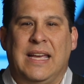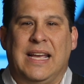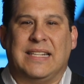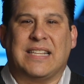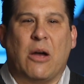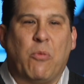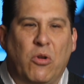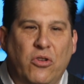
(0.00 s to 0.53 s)

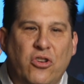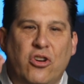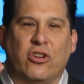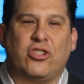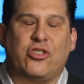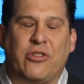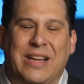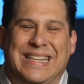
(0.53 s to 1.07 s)
it's I will
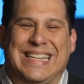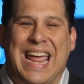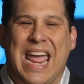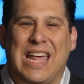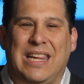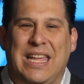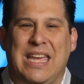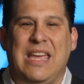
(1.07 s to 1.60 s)
nurture a
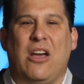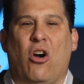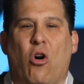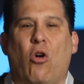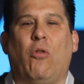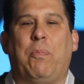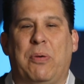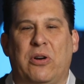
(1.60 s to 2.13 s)
daily,
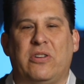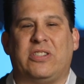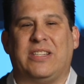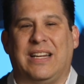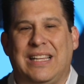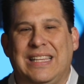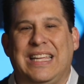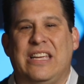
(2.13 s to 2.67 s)
whole
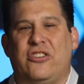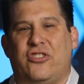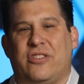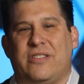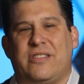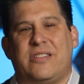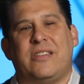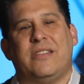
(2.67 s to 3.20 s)
person
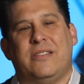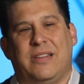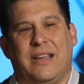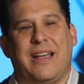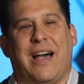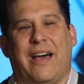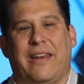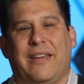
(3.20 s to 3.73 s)
allegiance to
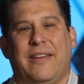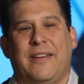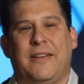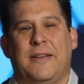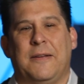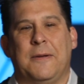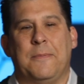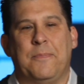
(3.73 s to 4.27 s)
God.
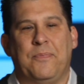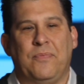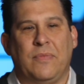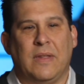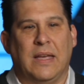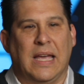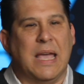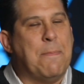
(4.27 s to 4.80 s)

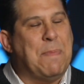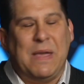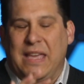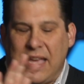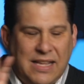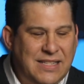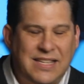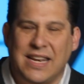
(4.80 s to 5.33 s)
It
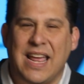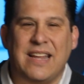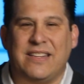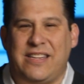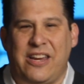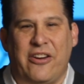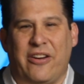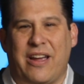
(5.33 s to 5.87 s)
begins and
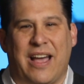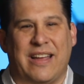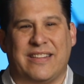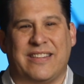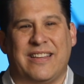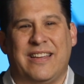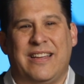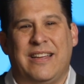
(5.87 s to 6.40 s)
ends here,
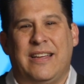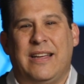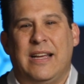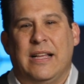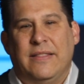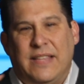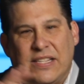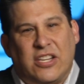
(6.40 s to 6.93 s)
guys.
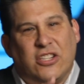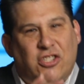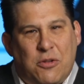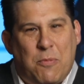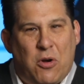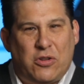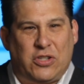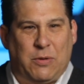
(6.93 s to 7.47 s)
This is the
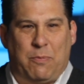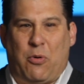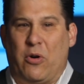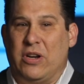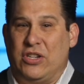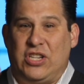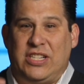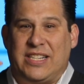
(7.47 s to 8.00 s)
most
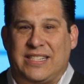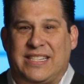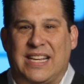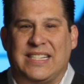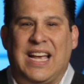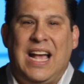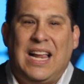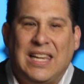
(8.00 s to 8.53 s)
important. Jesus
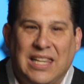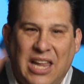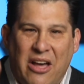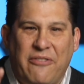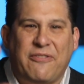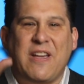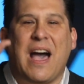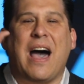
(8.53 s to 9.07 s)
says,
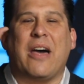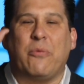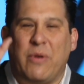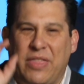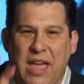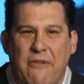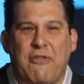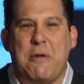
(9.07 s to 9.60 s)
Love God
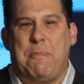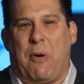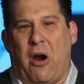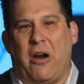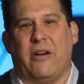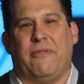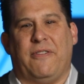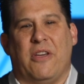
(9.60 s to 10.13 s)
with every
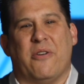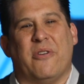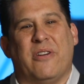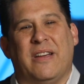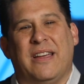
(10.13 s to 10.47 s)
part of you.